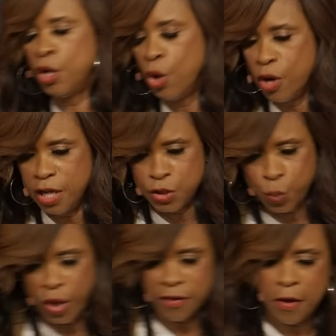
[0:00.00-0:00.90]
The Lord
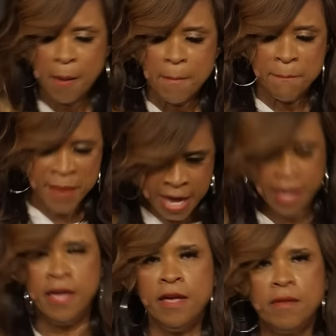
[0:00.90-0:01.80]
is with
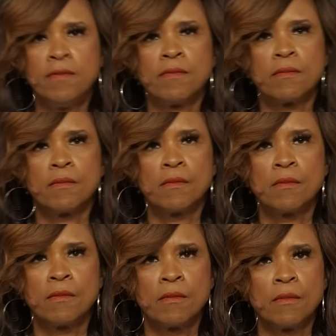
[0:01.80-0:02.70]
me. The Lord is
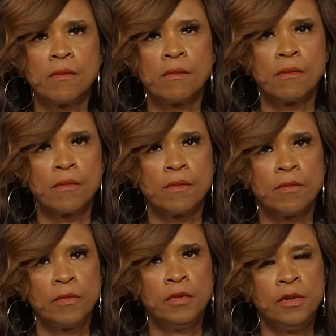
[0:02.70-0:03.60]
with
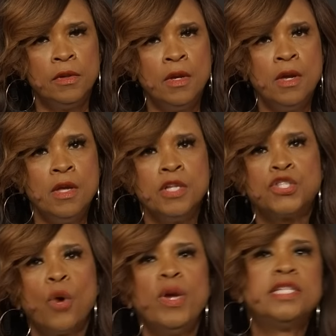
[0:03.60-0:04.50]
me.
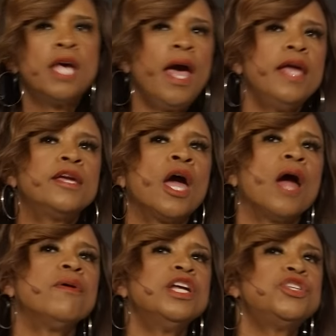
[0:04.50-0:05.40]
So we take
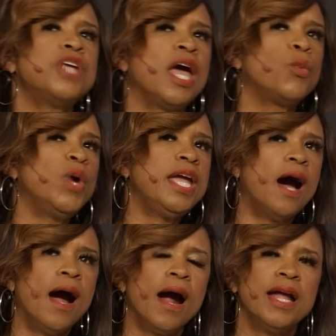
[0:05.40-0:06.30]
courage and
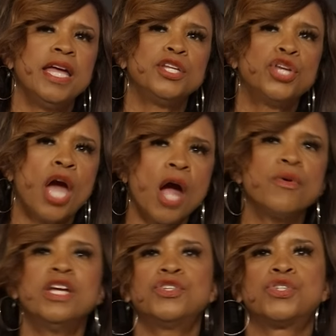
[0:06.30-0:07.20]
we are
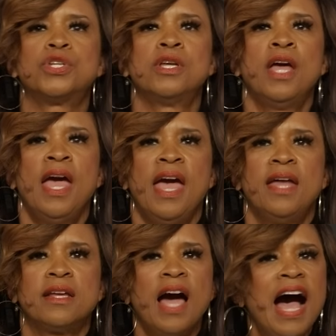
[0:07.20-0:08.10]
encouraged
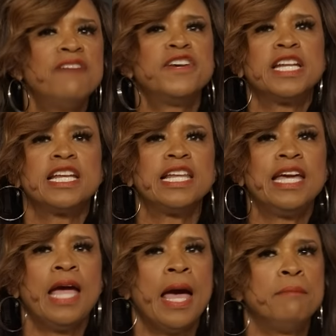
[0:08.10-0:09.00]
and
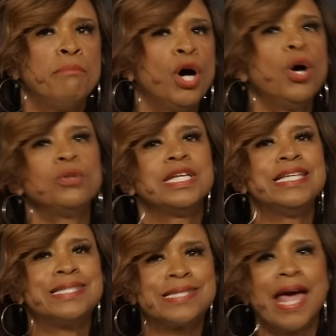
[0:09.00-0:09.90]
confidently and
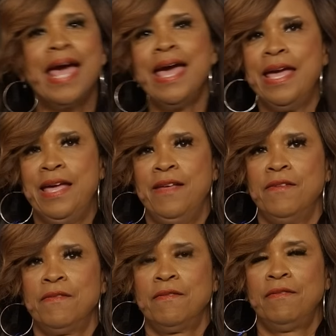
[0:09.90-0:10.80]
boldly say,
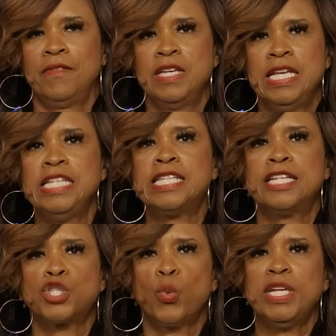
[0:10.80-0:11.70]
he
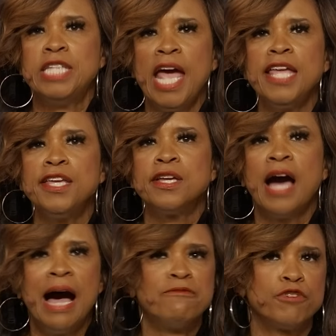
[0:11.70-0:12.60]
says, so we
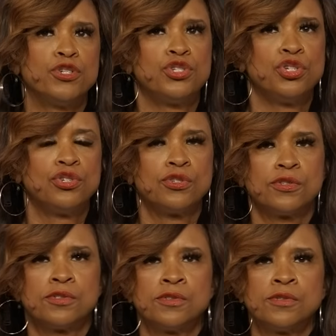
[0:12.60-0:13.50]
take comfort.
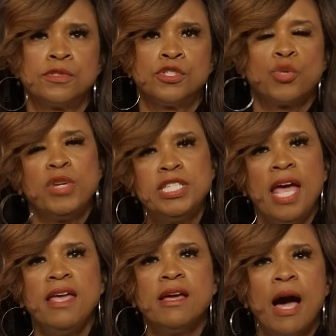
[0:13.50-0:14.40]
So we
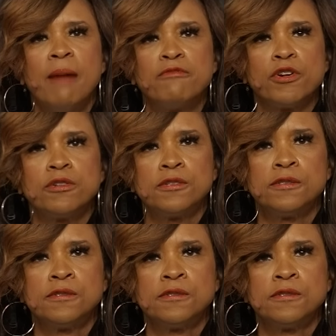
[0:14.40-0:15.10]
take comfort.